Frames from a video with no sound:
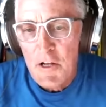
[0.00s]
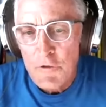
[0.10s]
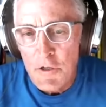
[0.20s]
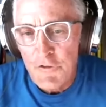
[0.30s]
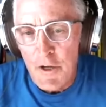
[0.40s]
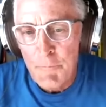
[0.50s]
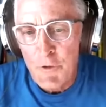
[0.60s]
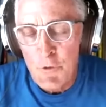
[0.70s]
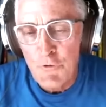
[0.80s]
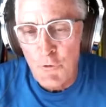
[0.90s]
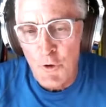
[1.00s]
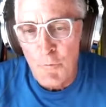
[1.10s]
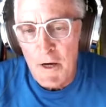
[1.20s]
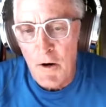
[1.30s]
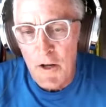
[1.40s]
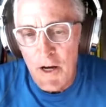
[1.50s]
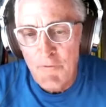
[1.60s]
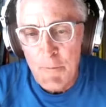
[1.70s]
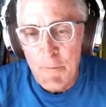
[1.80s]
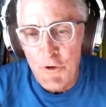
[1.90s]
looks up to you as a role model.
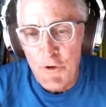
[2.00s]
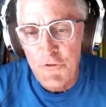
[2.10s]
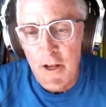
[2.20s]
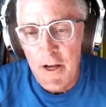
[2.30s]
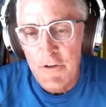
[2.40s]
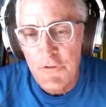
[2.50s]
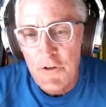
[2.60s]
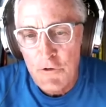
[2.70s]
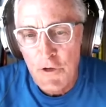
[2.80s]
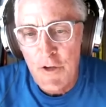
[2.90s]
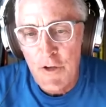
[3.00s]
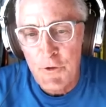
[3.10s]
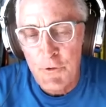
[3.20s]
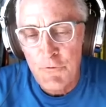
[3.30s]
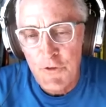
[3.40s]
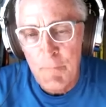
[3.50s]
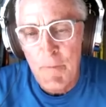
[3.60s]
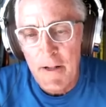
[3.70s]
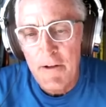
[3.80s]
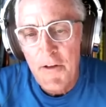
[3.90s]
Every person has looks up to you,
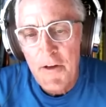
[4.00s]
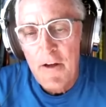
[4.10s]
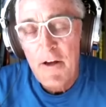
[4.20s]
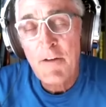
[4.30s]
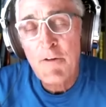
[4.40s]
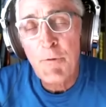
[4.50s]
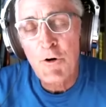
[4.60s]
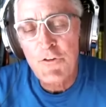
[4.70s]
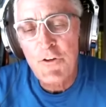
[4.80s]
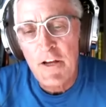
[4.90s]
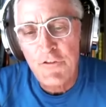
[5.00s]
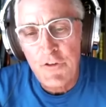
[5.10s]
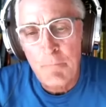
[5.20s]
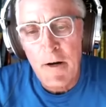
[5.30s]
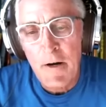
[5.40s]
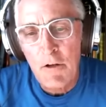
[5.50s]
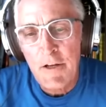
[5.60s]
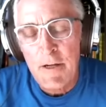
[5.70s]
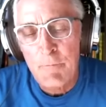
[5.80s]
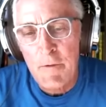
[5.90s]
somebody, every person has somebody
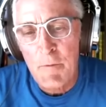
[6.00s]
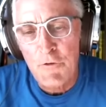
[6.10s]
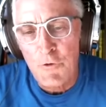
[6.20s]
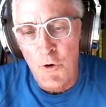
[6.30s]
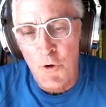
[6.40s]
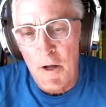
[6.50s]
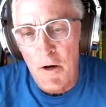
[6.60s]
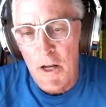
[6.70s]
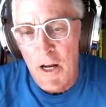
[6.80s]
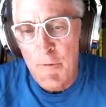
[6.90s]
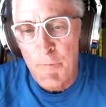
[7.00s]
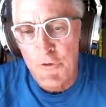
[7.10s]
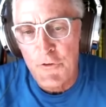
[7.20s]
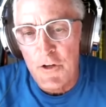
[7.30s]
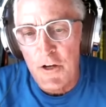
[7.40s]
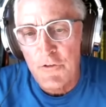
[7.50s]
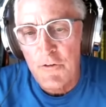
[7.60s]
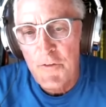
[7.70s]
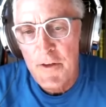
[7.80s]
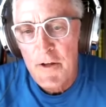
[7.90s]
looking up to them as a role model. Every person does.
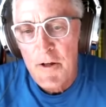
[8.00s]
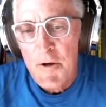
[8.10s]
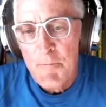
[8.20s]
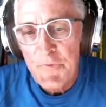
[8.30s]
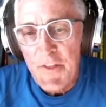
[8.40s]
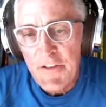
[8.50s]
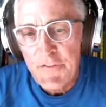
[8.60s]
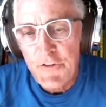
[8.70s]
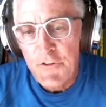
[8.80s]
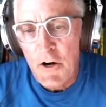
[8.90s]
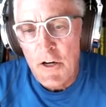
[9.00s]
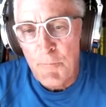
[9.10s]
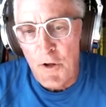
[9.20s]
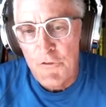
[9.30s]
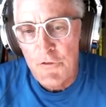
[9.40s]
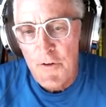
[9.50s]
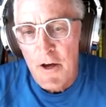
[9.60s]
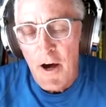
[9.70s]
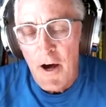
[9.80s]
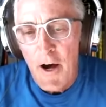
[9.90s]
That's the starting place.
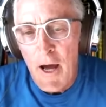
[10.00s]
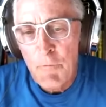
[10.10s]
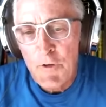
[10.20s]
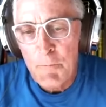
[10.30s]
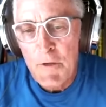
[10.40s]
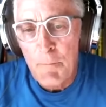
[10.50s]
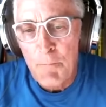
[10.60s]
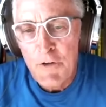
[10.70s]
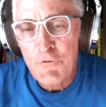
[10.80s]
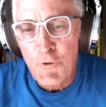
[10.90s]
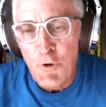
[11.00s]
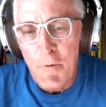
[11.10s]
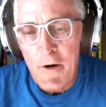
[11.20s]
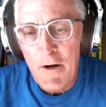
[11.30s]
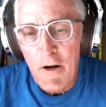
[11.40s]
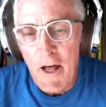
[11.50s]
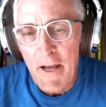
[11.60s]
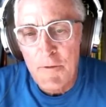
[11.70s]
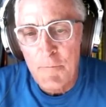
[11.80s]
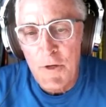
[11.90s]
I'm going to be the best role model I
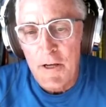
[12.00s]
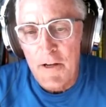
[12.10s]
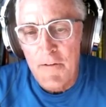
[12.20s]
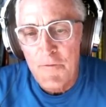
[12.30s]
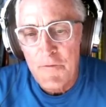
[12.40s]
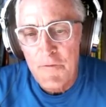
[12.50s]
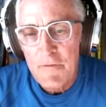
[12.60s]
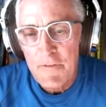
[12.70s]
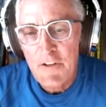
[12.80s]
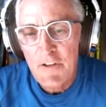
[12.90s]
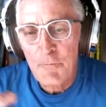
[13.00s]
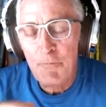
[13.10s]
can be. That's